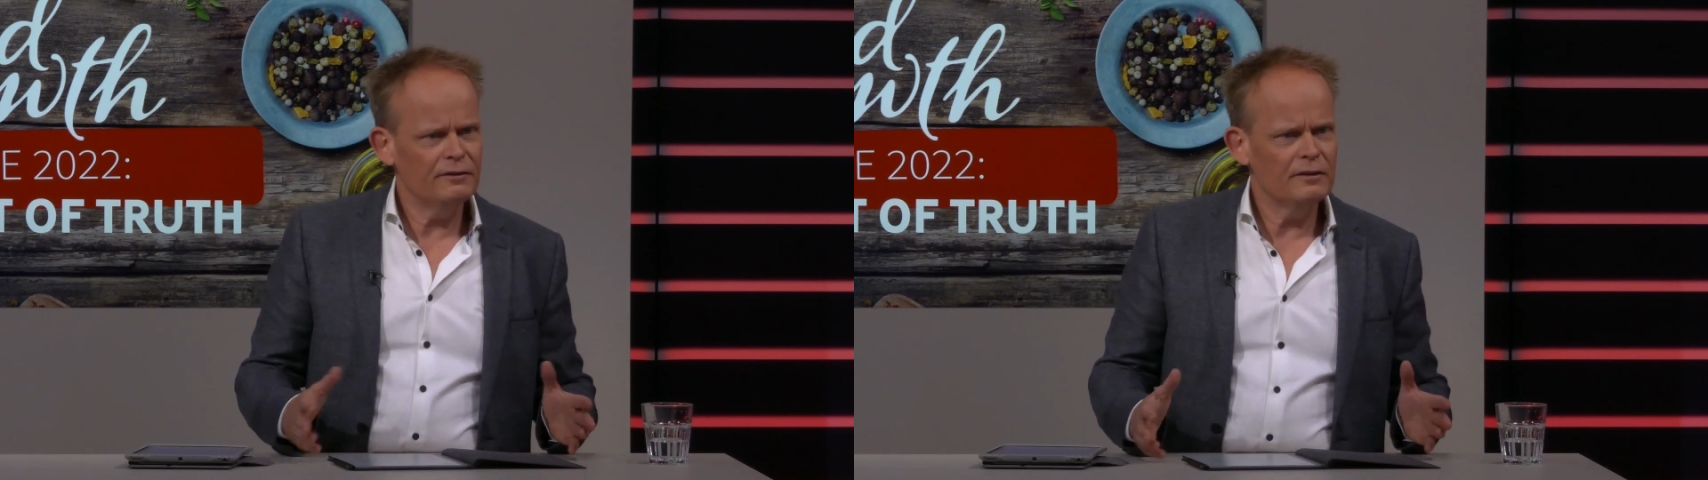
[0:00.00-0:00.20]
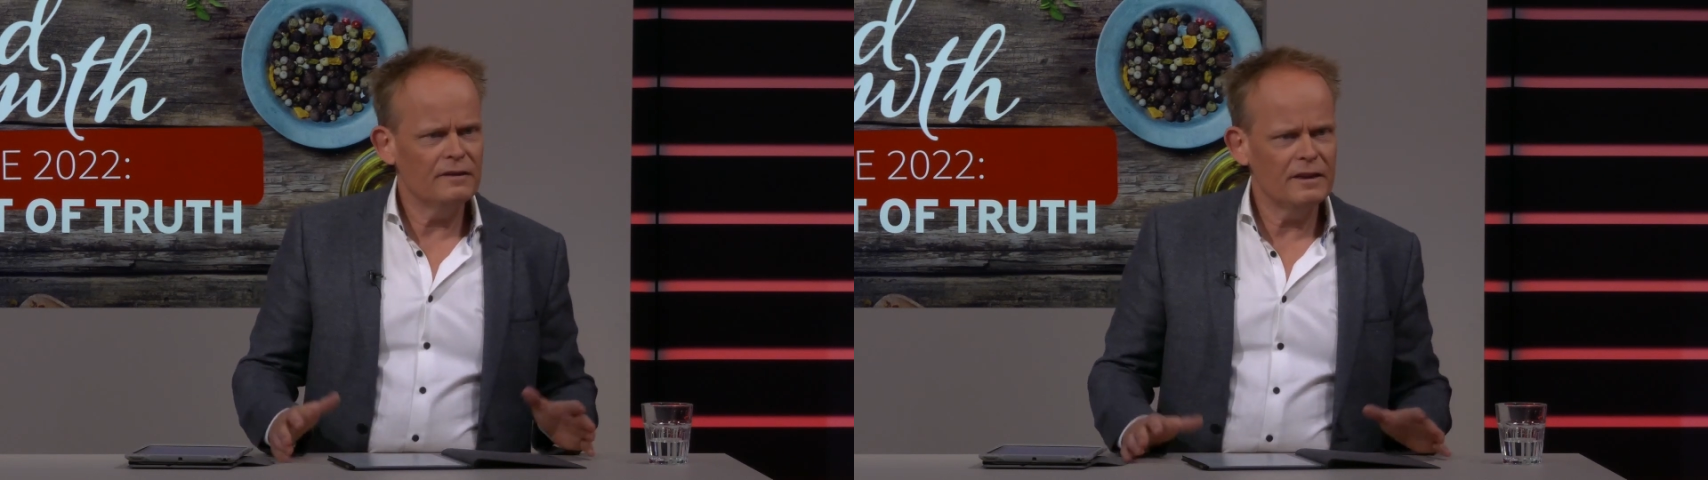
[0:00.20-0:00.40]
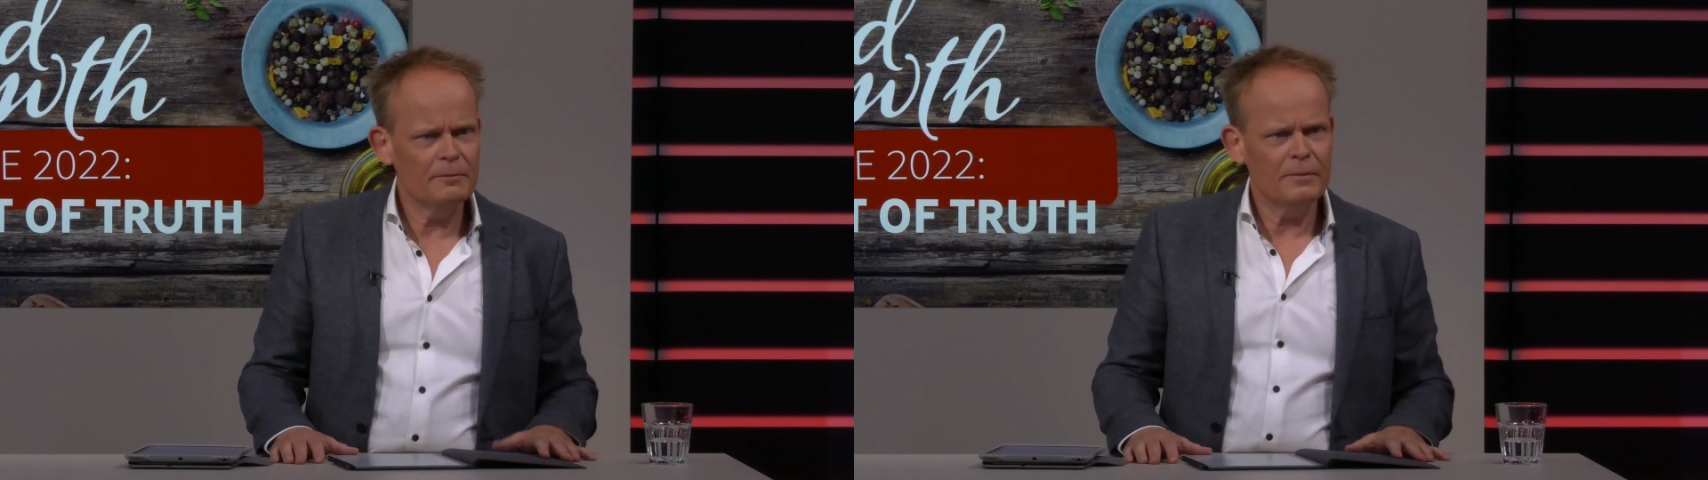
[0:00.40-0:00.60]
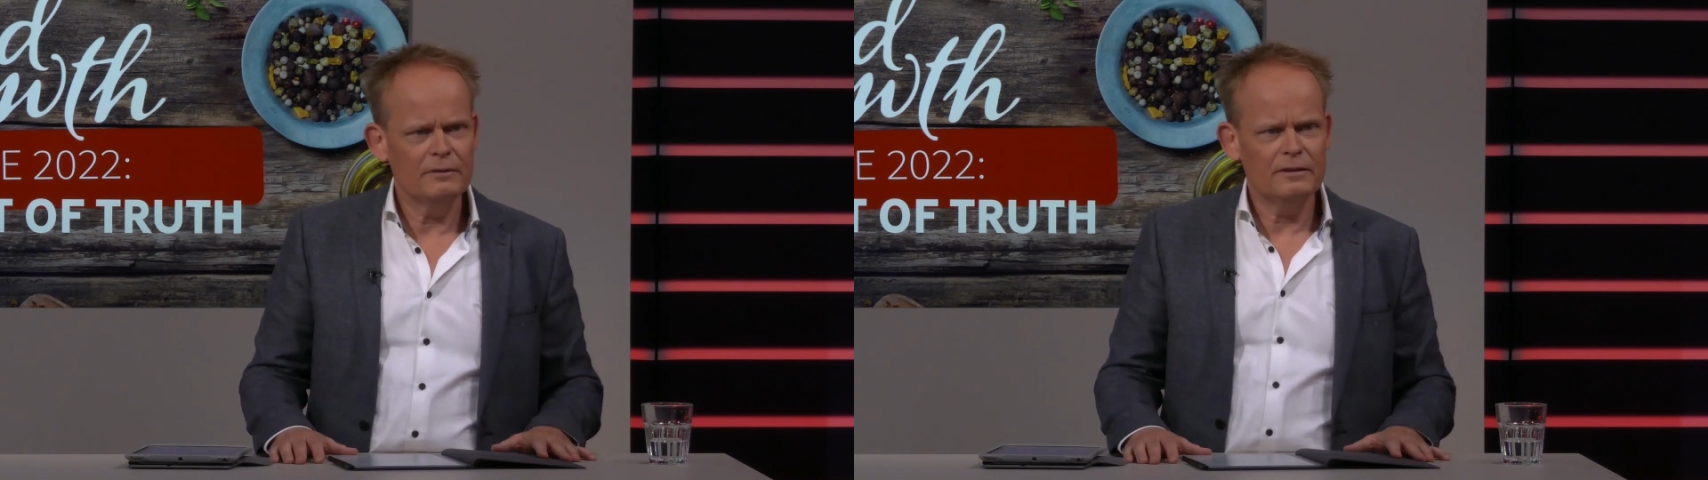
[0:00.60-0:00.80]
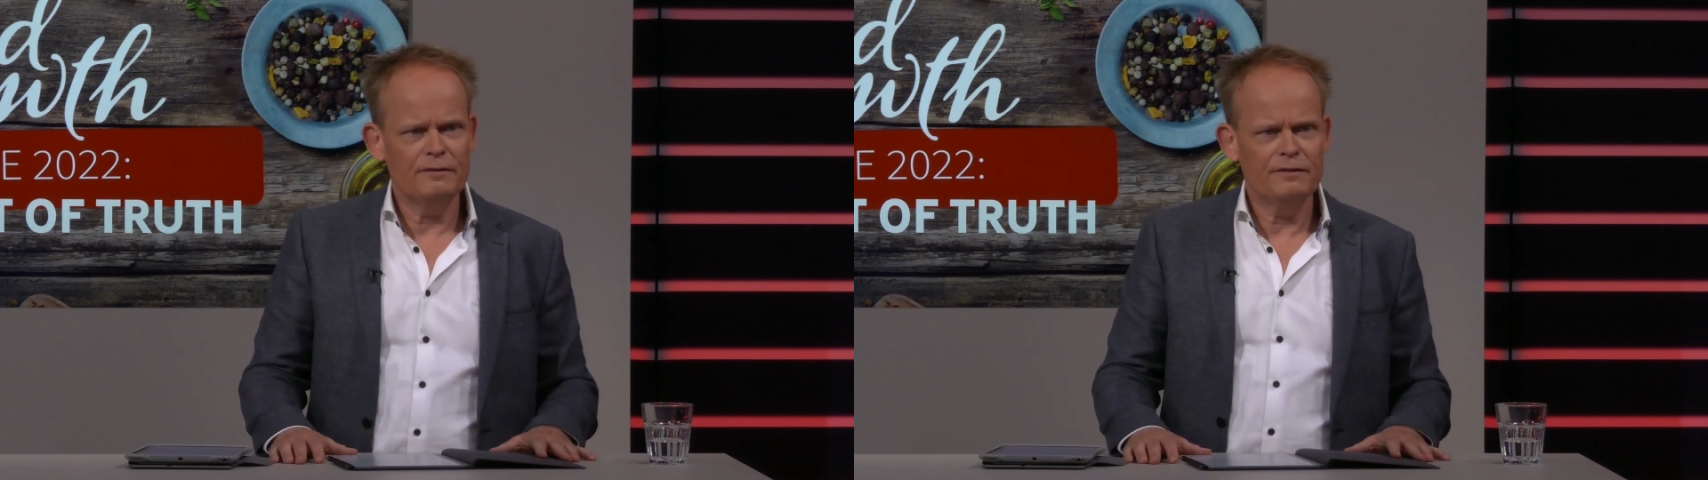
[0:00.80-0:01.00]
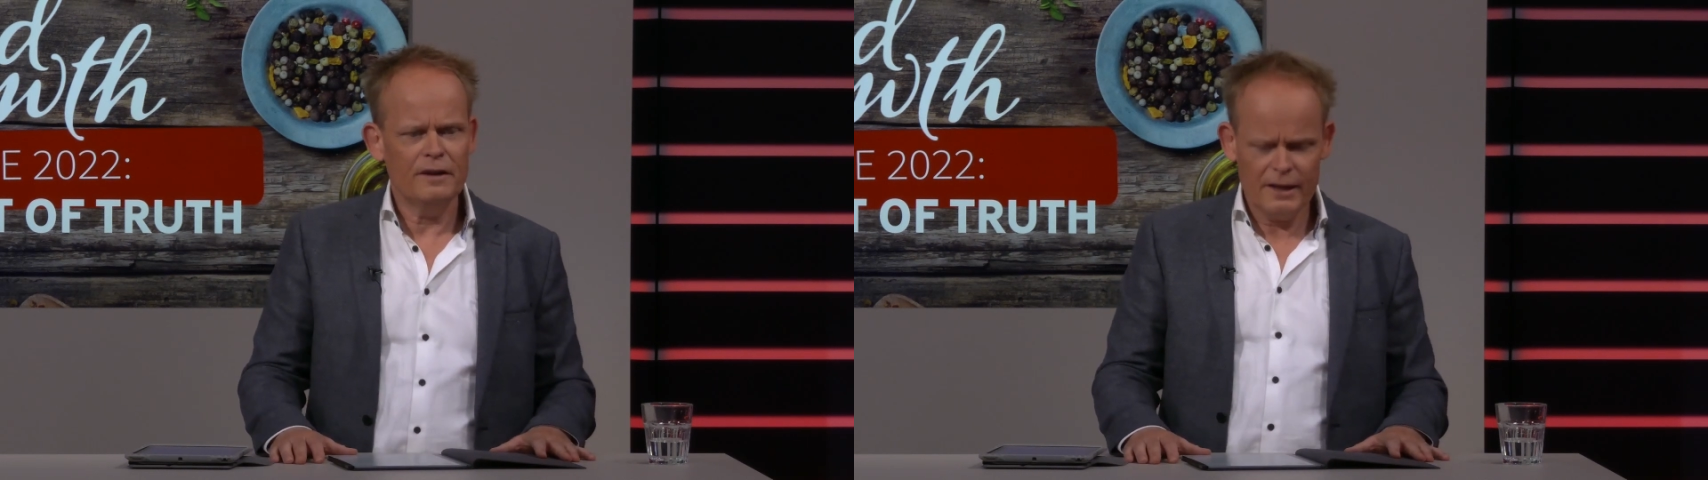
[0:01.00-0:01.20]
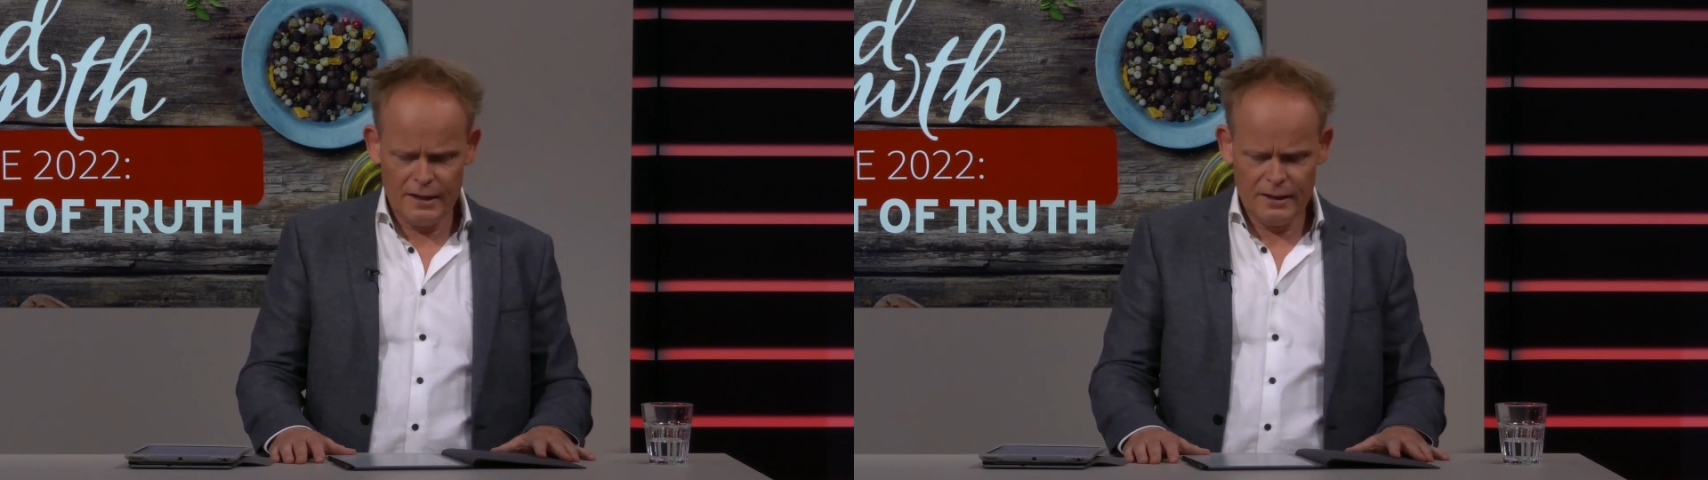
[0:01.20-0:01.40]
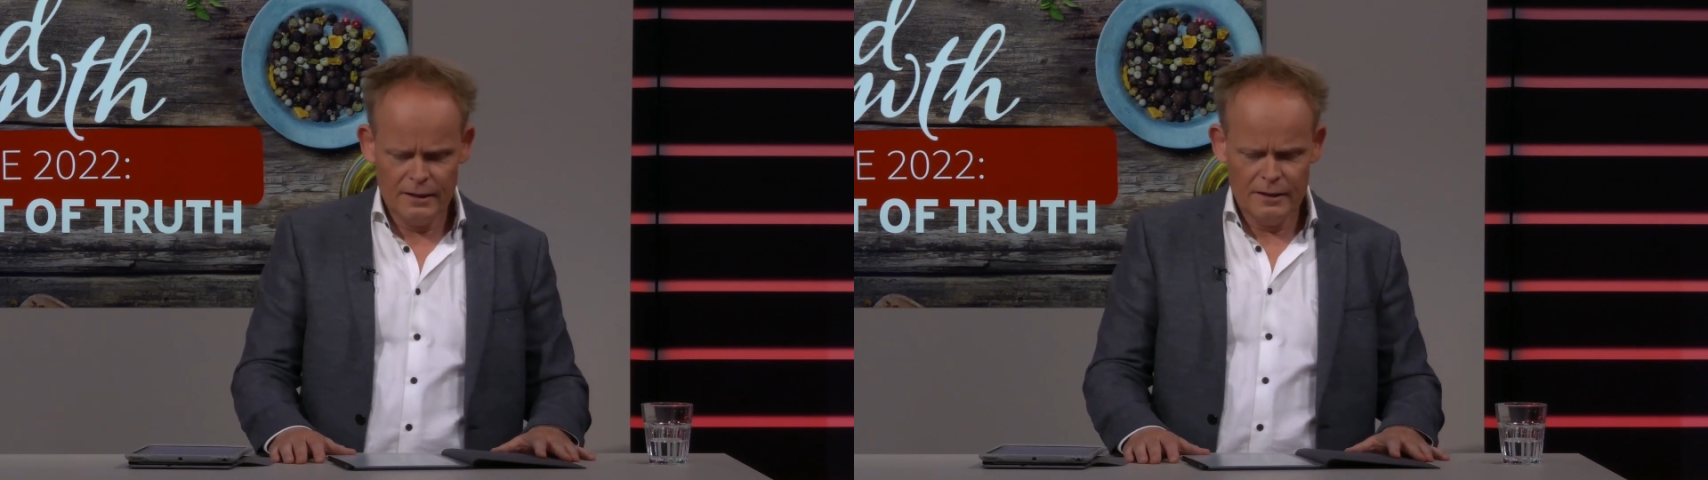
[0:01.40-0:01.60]
think about
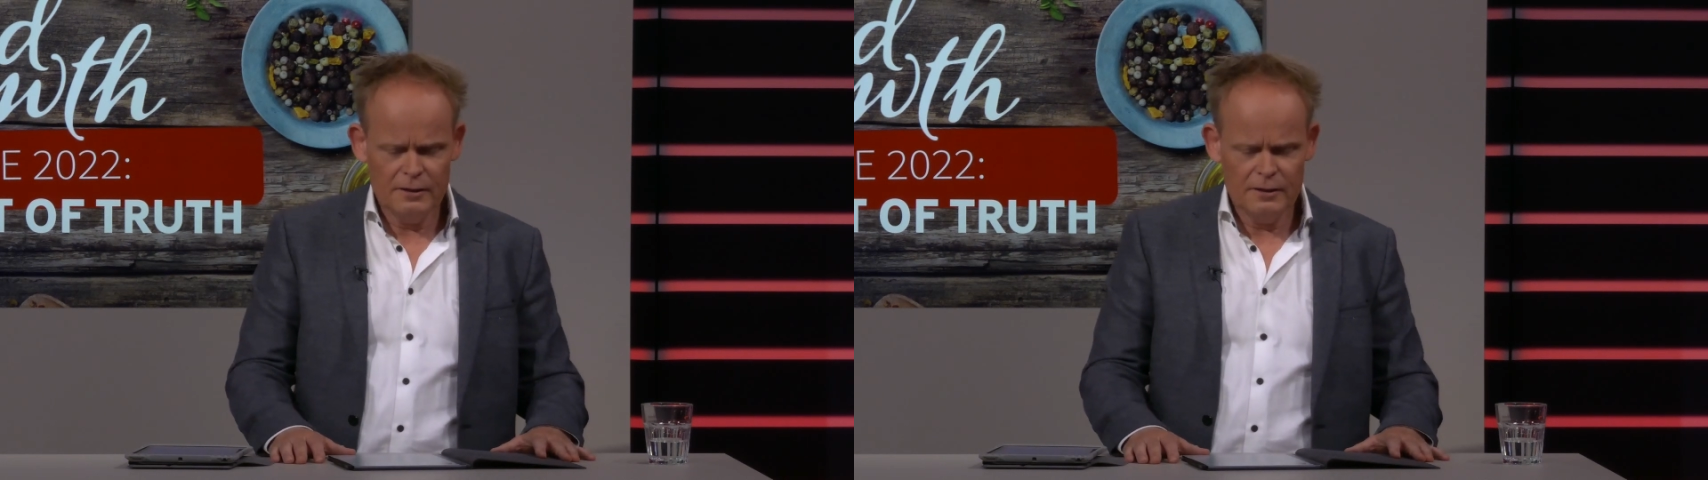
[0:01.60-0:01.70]
defining